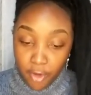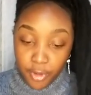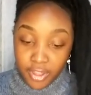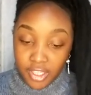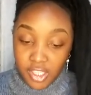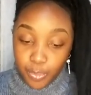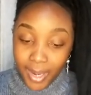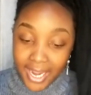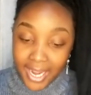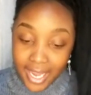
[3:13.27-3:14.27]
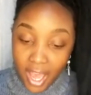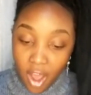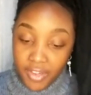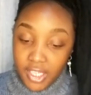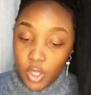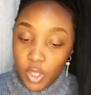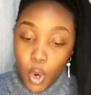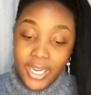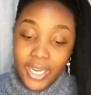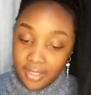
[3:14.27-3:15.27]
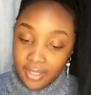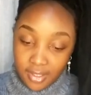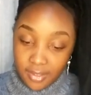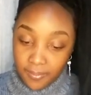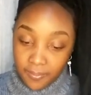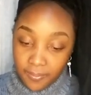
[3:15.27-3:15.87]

for the splendor of his holiness.